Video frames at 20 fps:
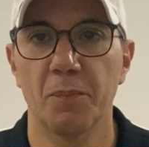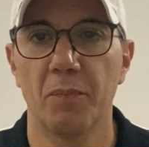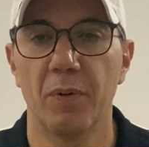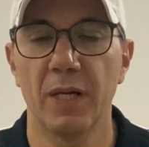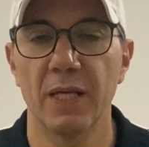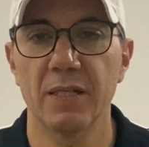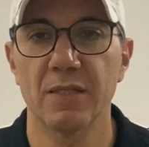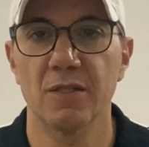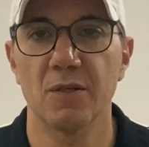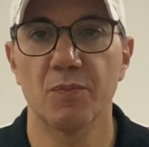
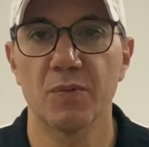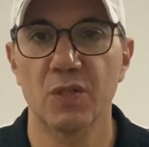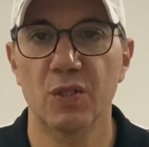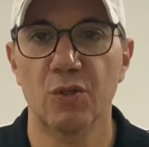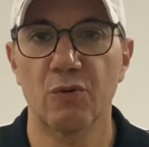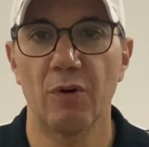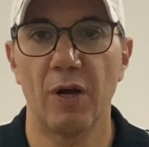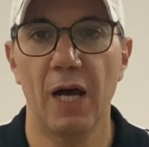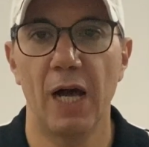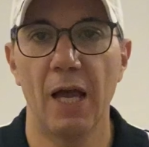please
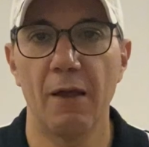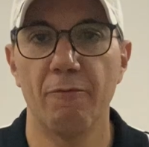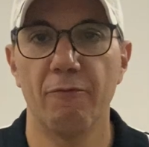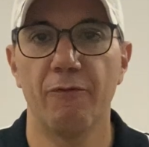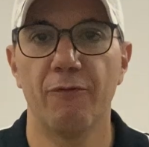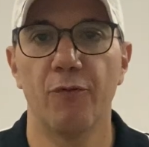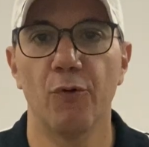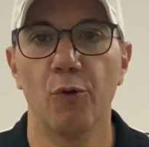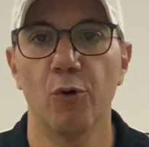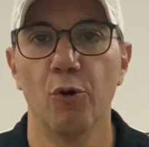subscribe,
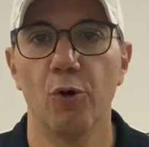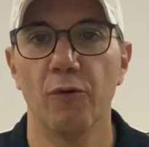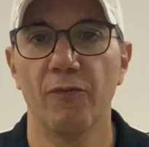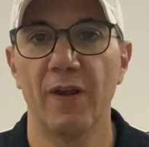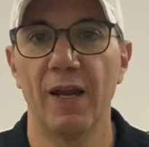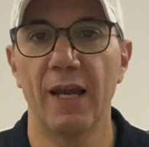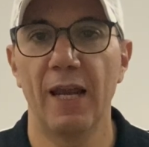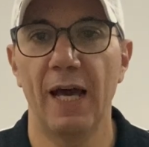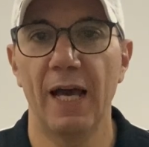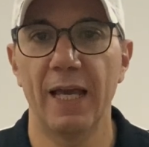follow
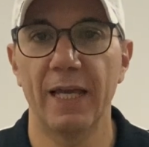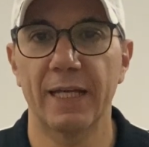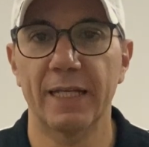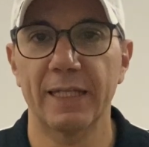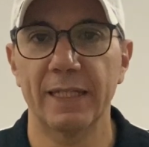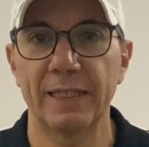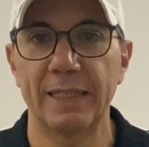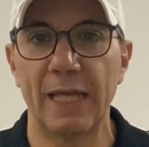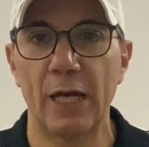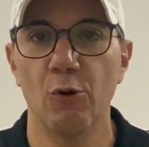and like.
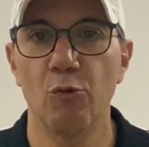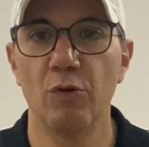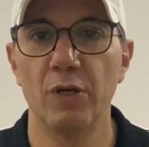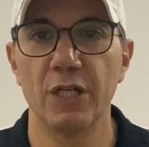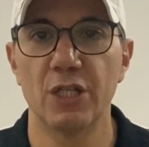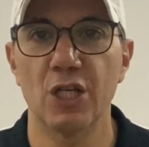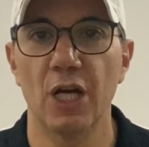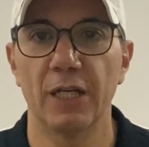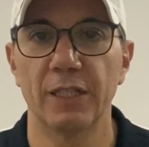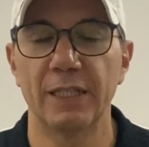The only
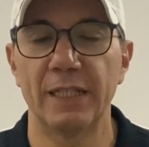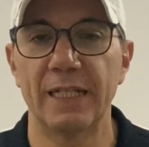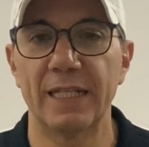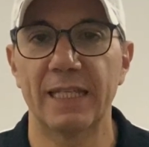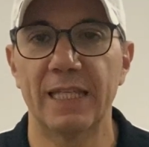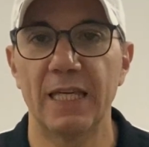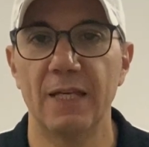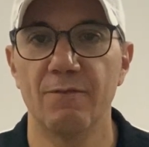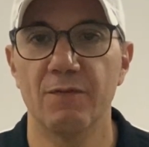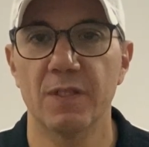channel
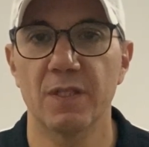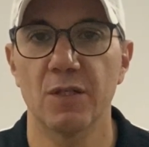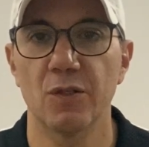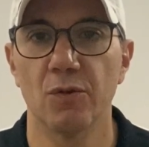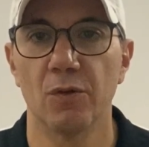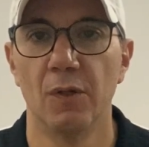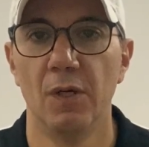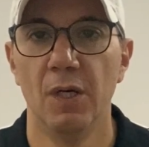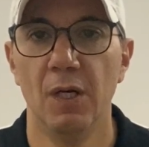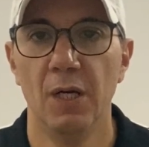that gives
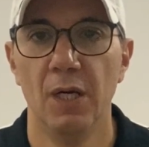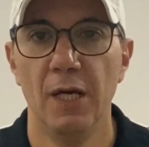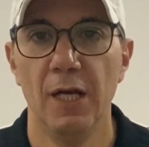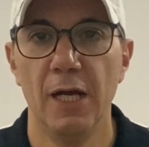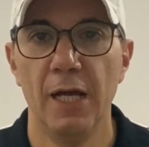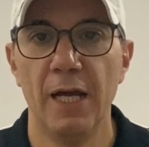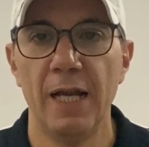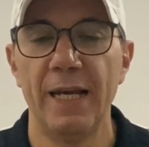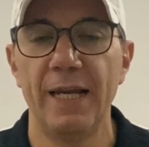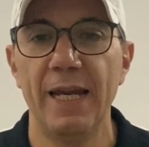you
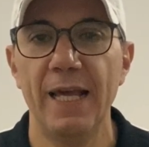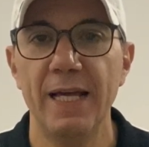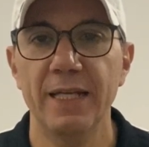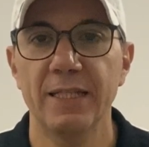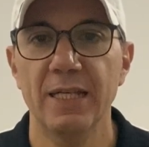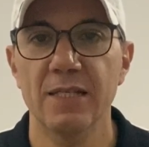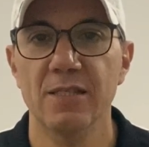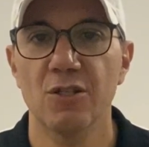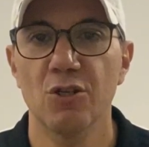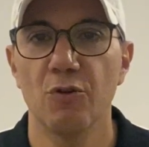
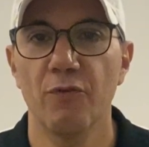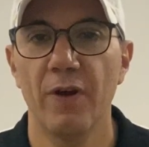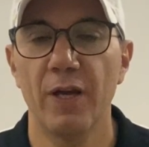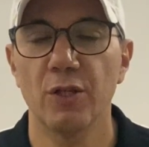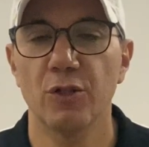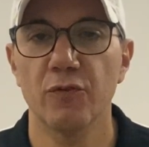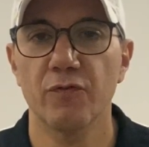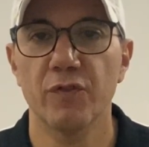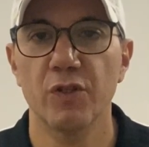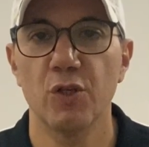latest
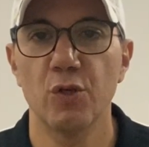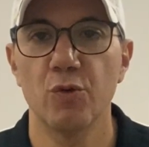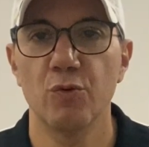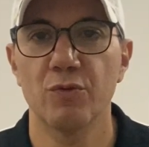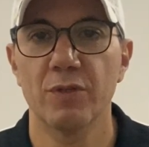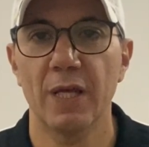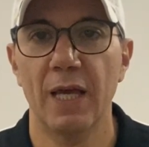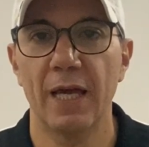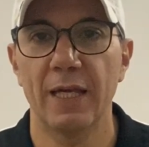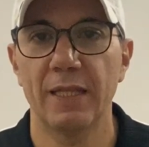Juventus
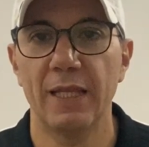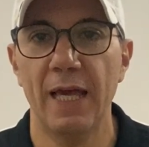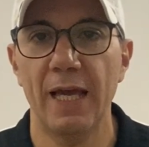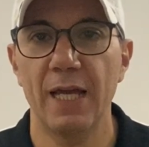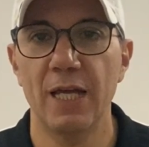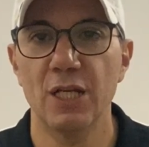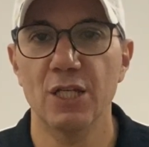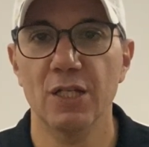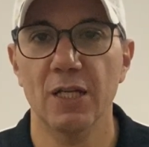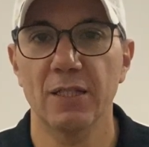news at
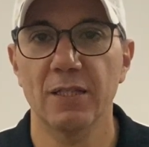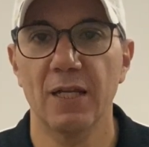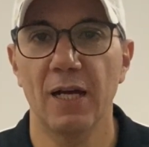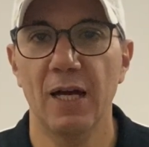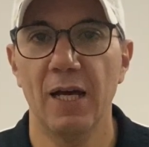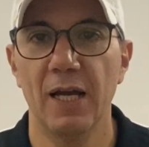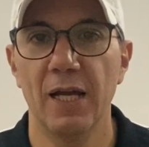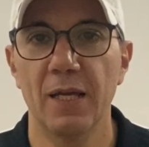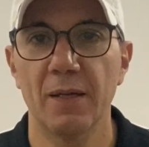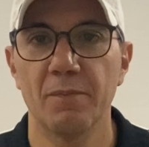Asia
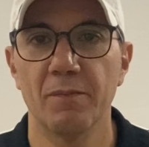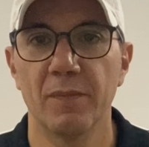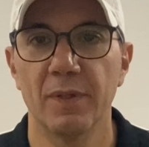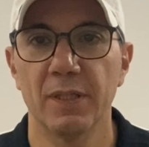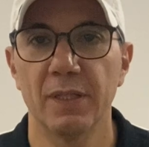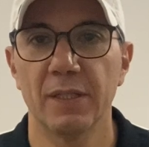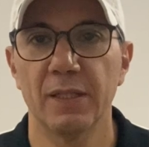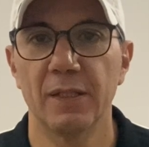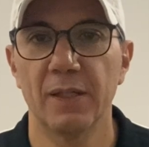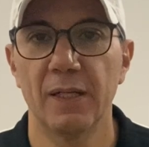time.
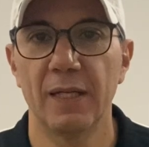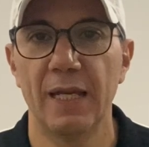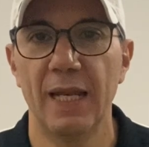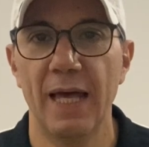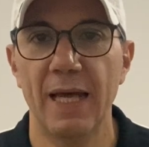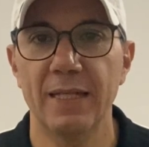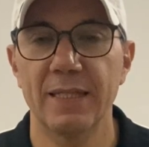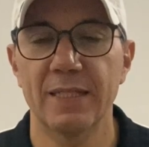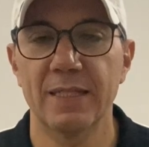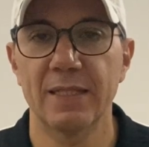
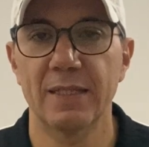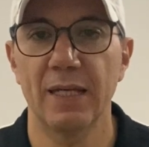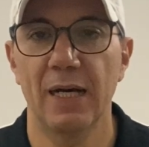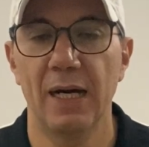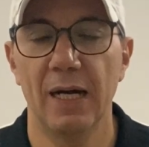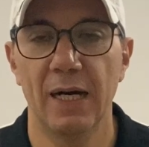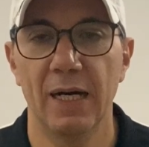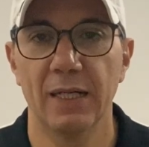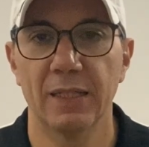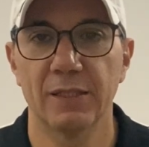Let's
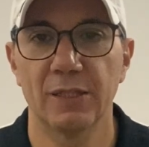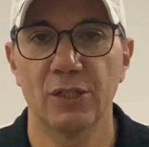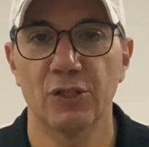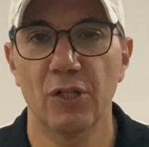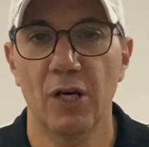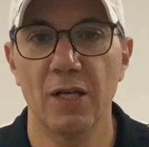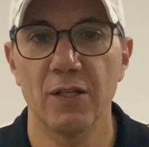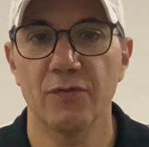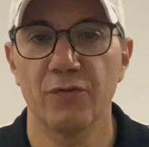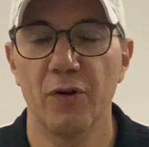start.
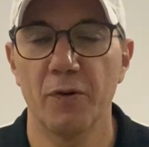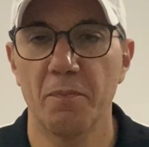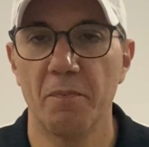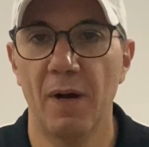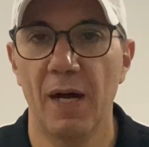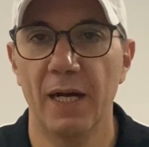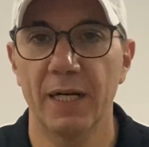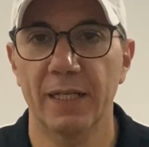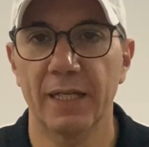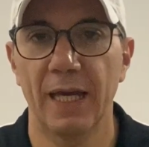Transfer
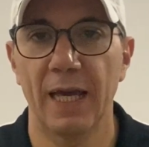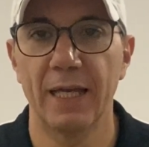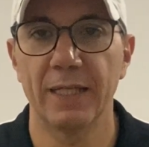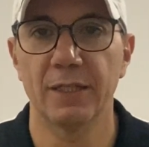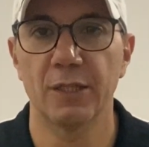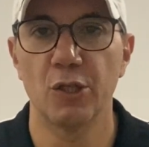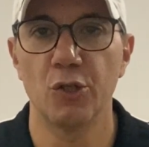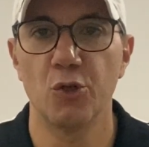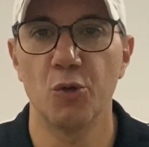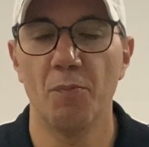market.
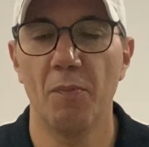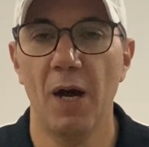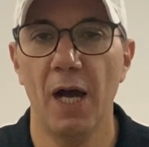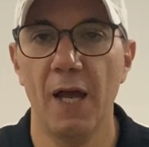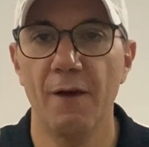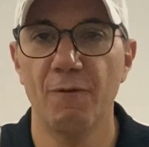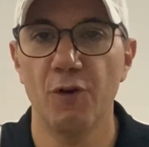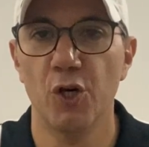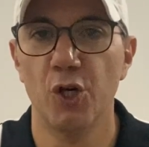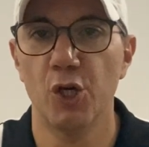You
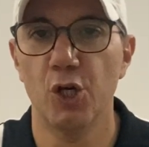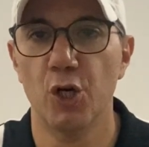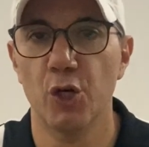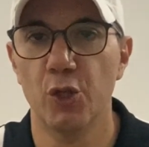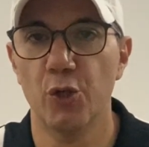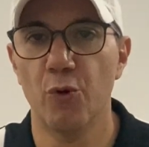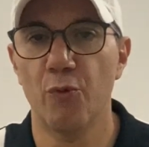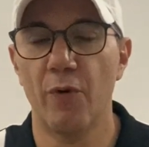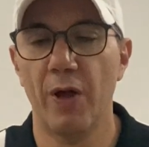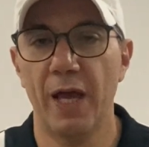might have
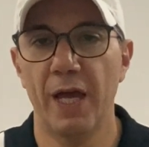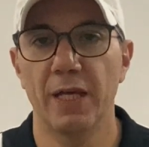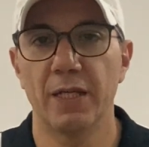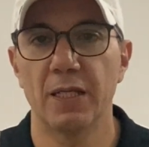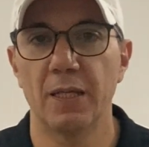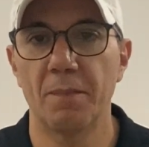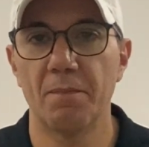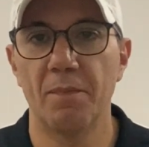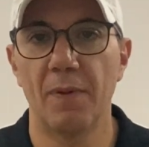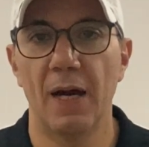heard
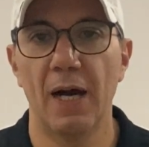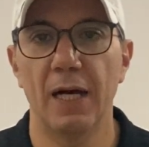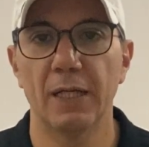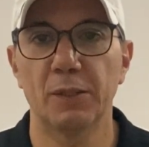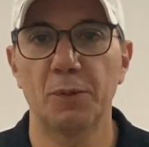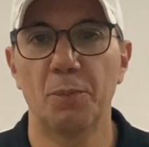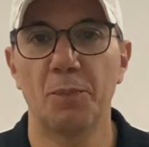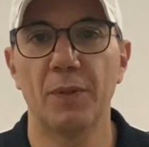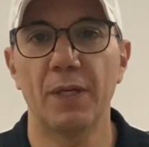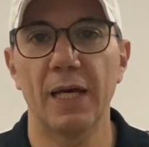already, but
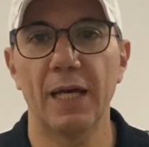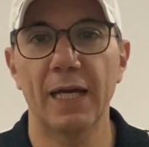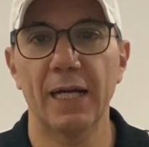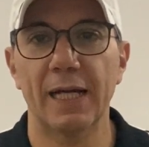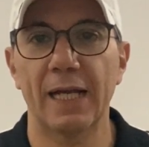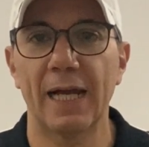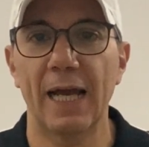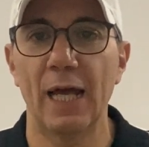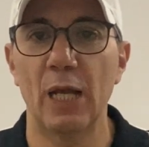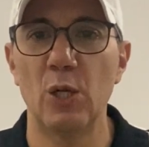Pierre
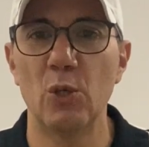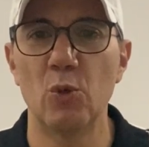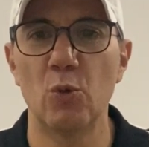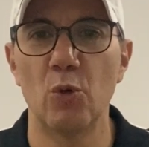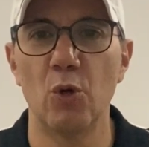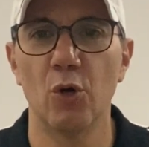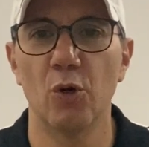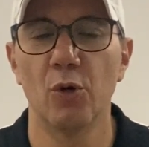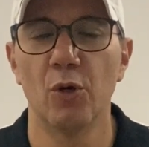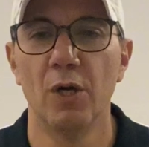
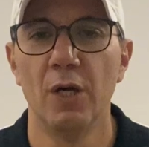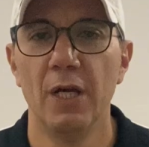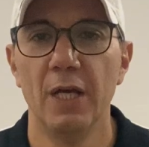Calulo